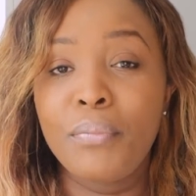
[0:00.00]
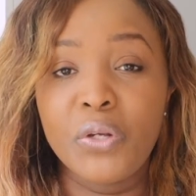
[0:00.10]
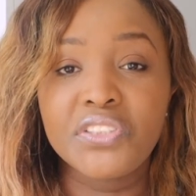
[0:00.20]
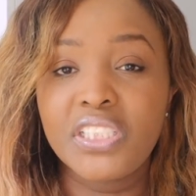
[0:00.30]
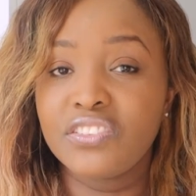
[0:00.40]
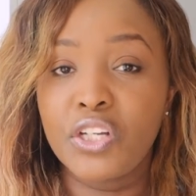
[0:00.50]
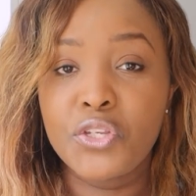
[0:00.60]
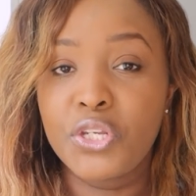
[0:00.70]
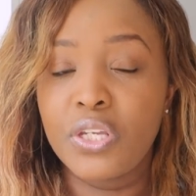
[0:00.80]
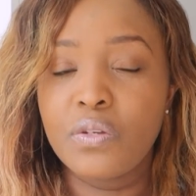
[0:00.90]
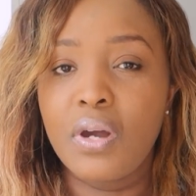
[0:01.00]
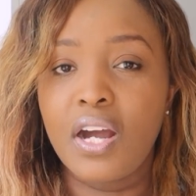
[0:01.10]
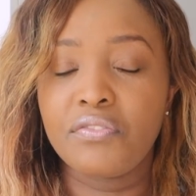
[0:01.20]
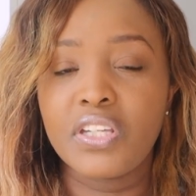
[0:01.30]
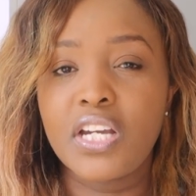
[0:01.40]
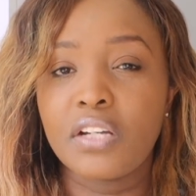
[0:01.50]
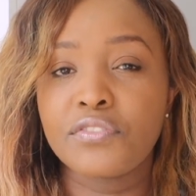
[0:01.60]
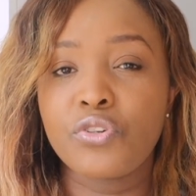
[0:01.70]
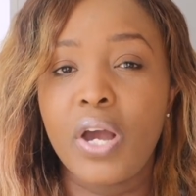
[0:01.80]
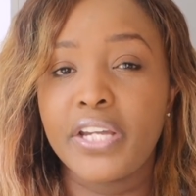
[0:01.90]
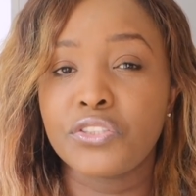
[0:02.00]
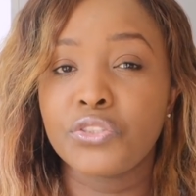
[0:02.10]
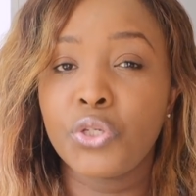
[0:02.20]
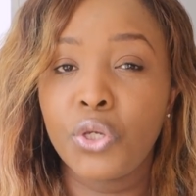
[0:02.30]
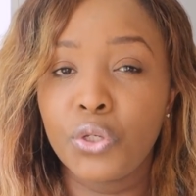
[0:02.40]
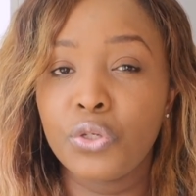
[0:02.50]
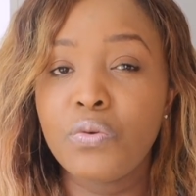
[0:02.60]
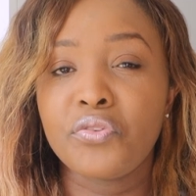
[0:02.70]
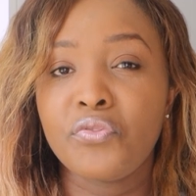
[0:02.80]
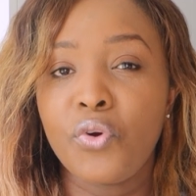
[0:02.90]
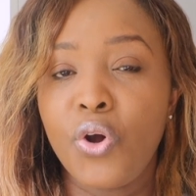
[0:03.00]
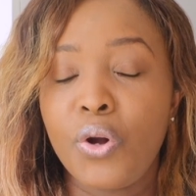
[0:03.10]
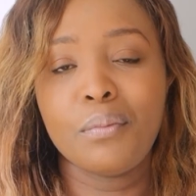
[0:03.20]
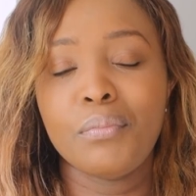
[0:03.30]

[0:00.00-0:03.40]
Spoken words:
Most of these are new. I think I've tried 2 before.